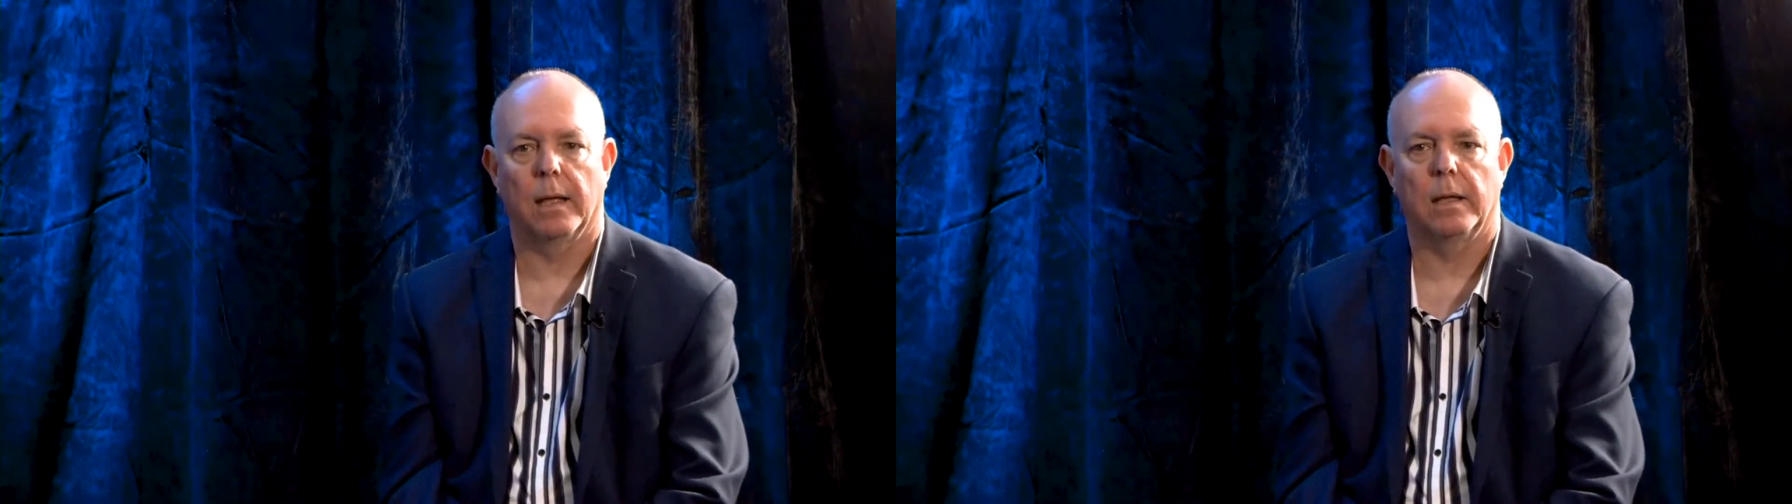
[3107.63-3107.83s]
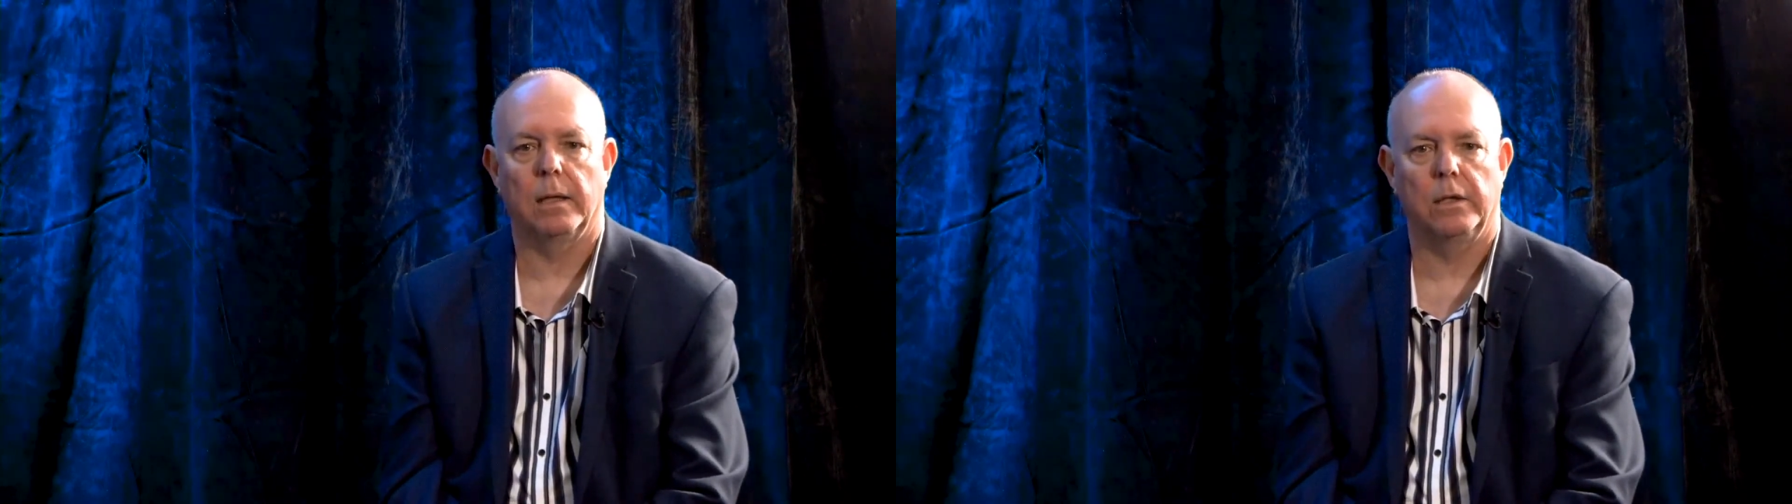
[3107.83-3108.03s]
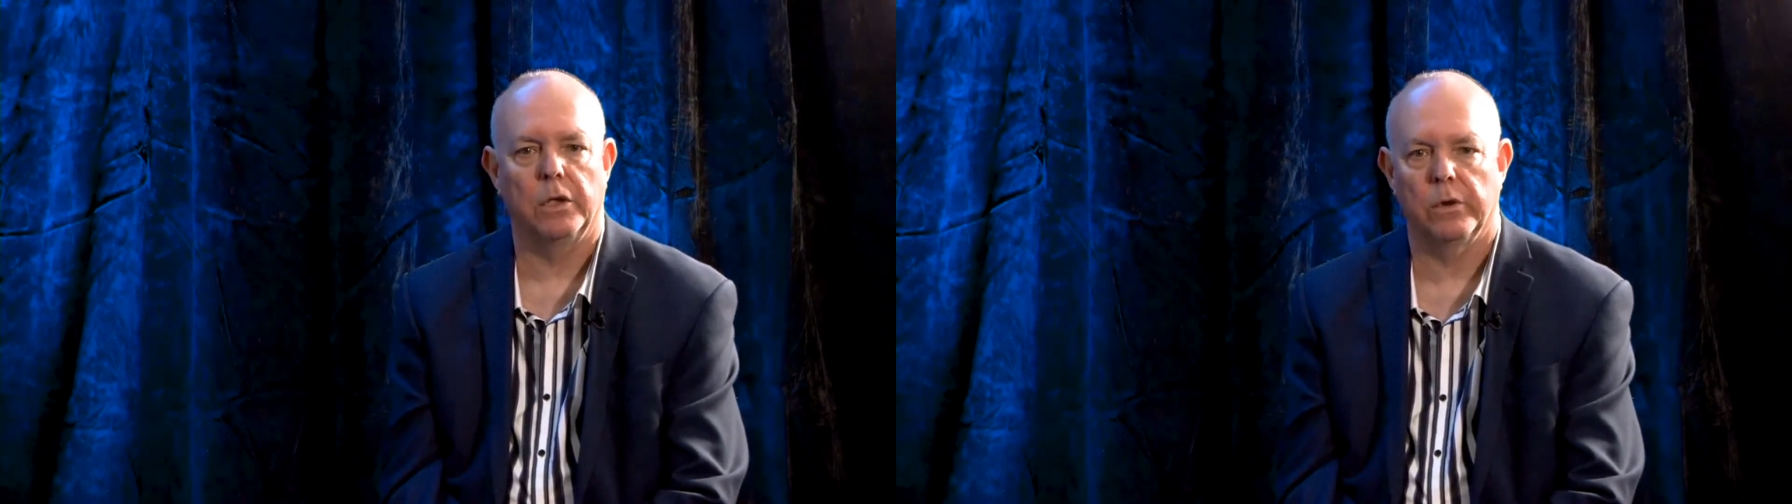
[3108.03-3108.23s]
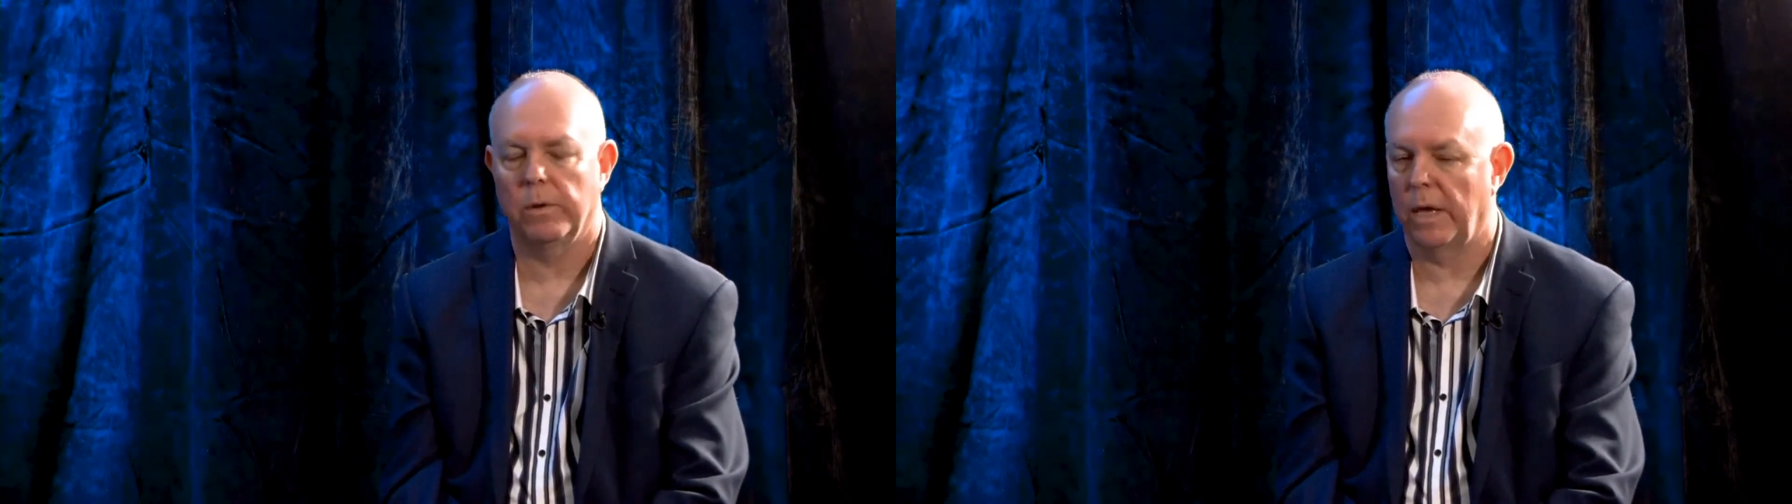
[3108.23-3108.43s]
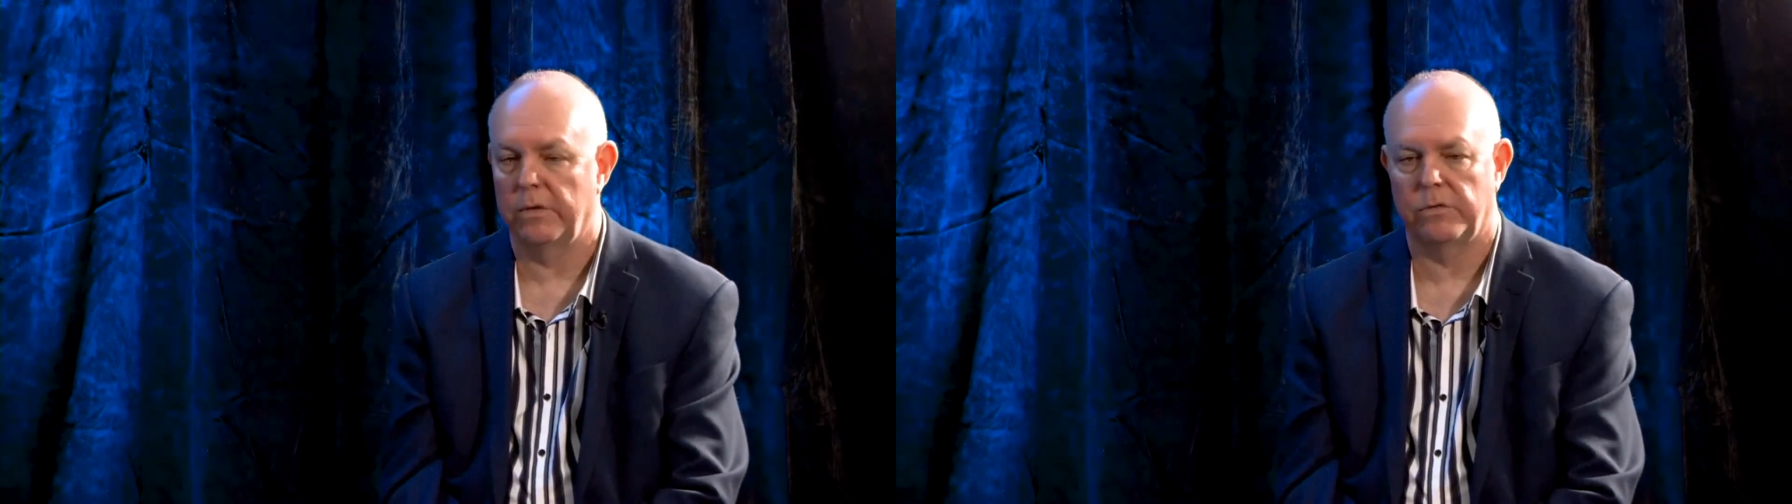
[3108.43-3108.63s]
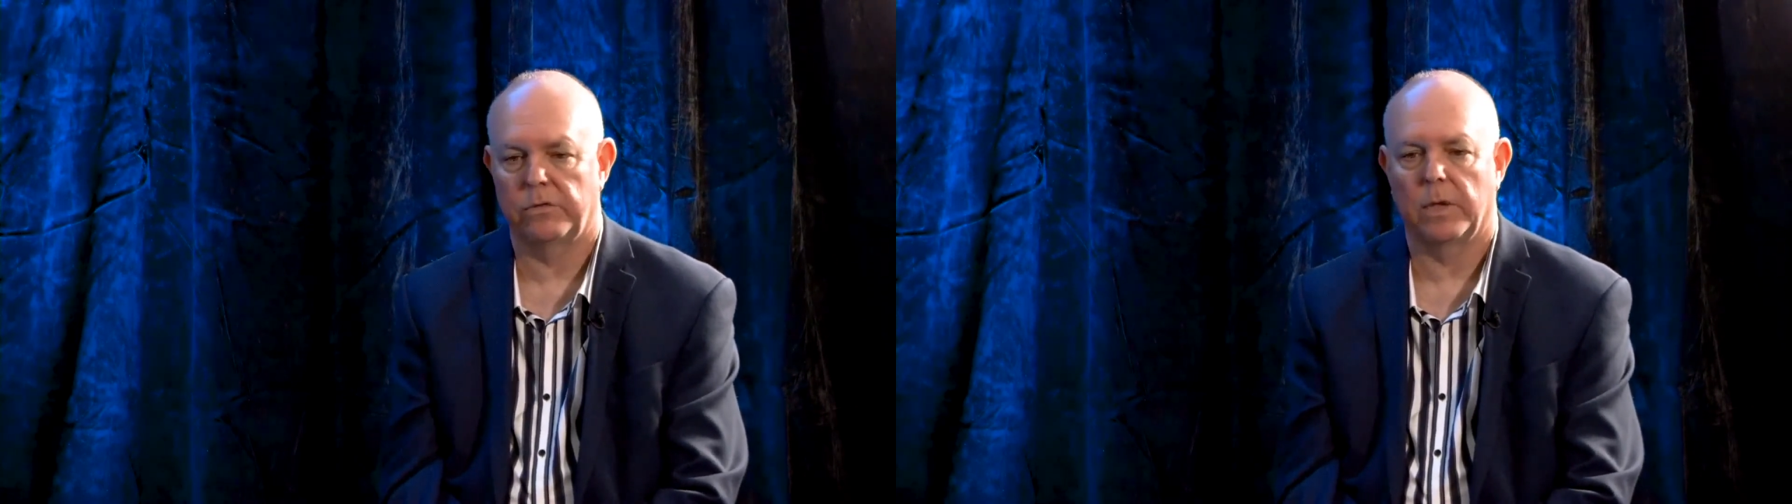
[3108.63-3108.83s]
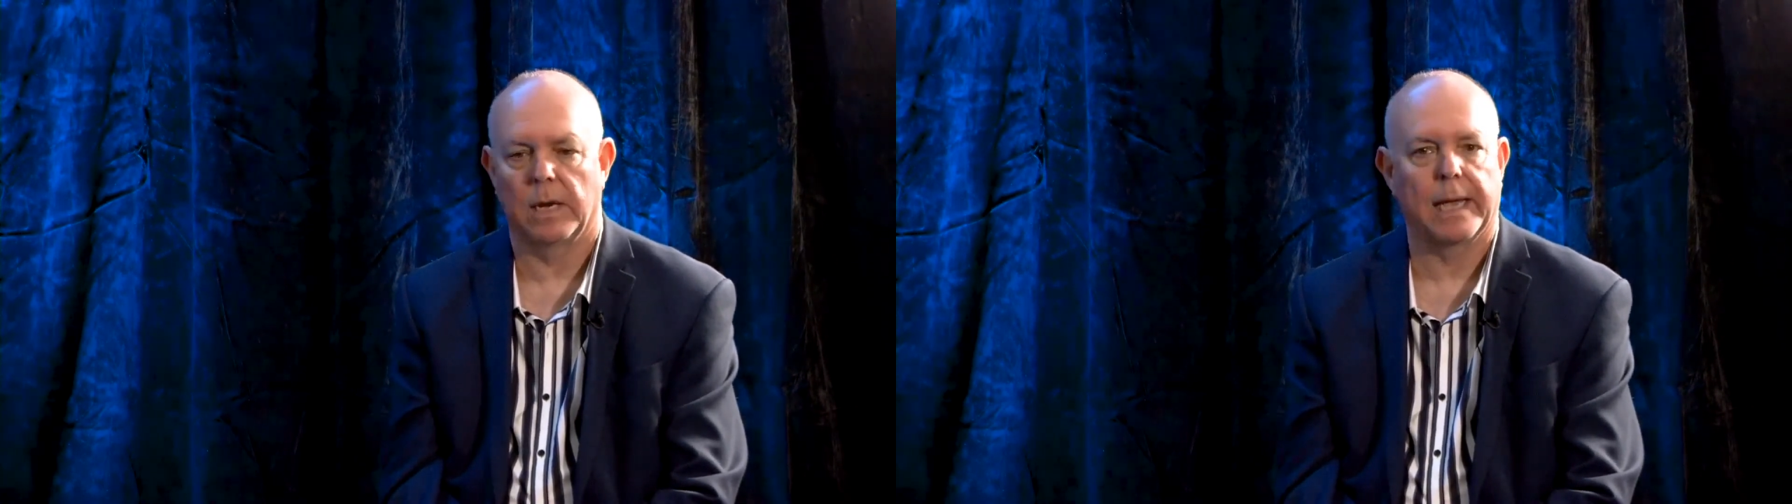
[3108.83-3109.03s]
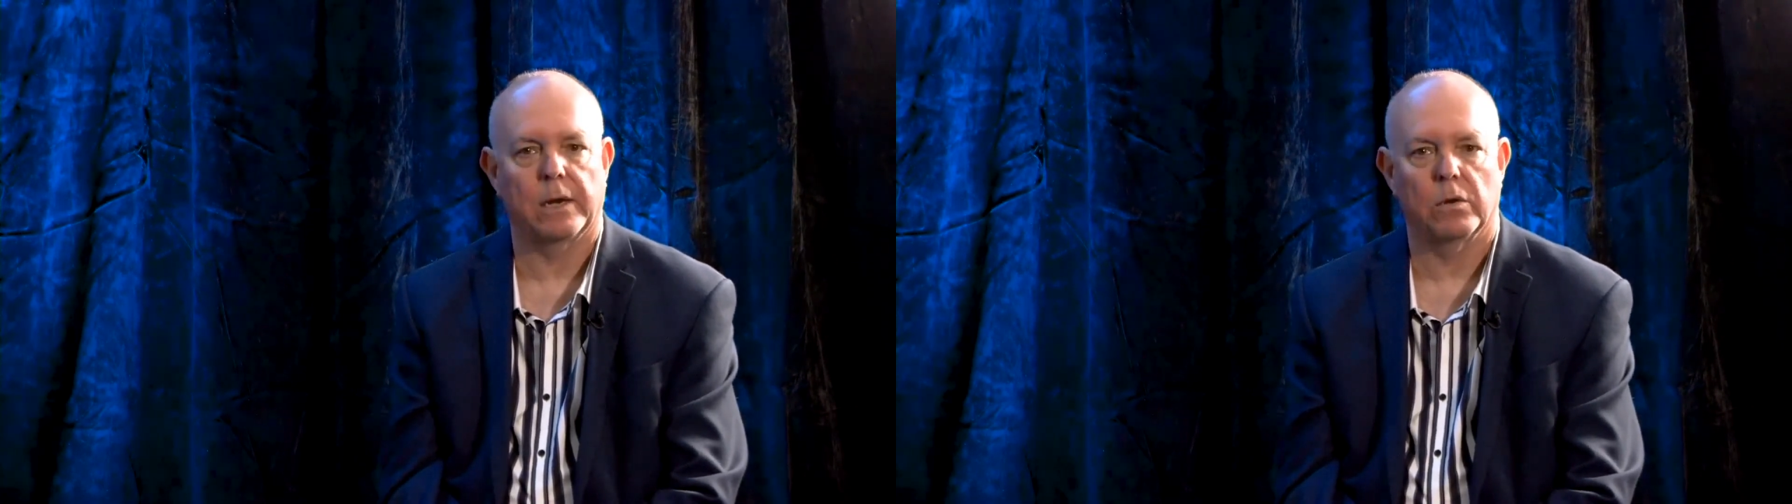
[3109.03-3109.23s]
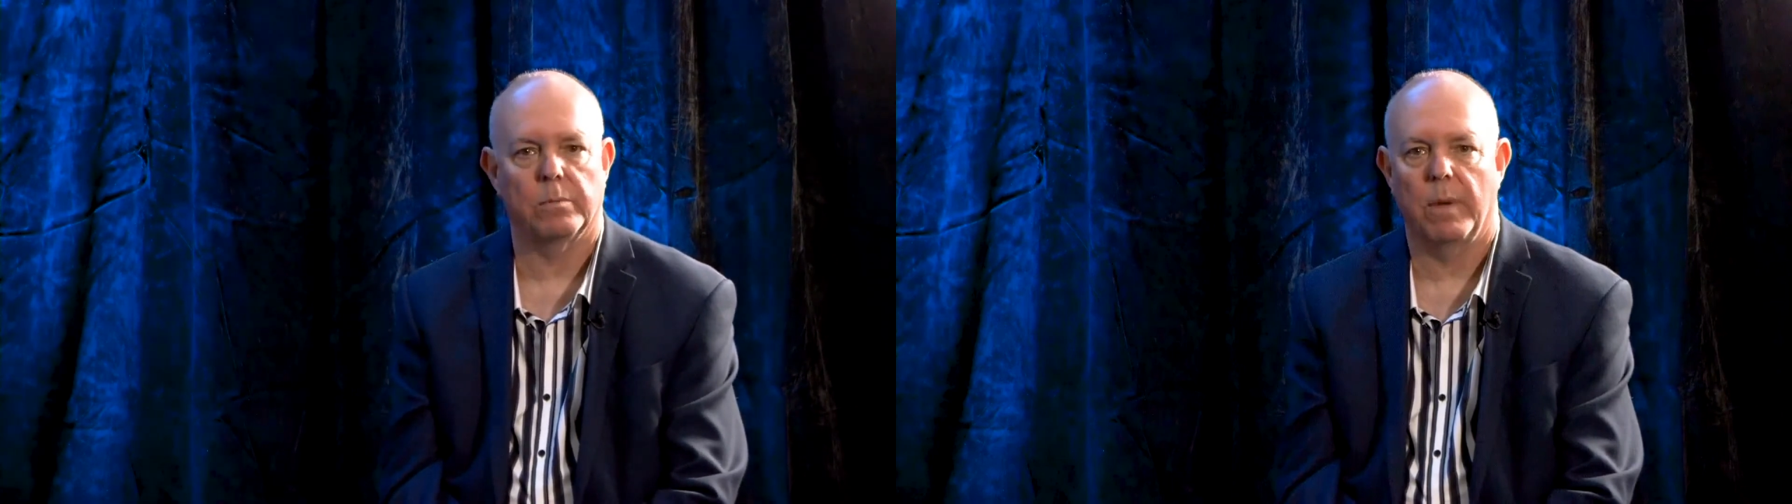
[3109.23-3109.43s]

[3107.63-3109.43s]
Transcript: You, as a landlord,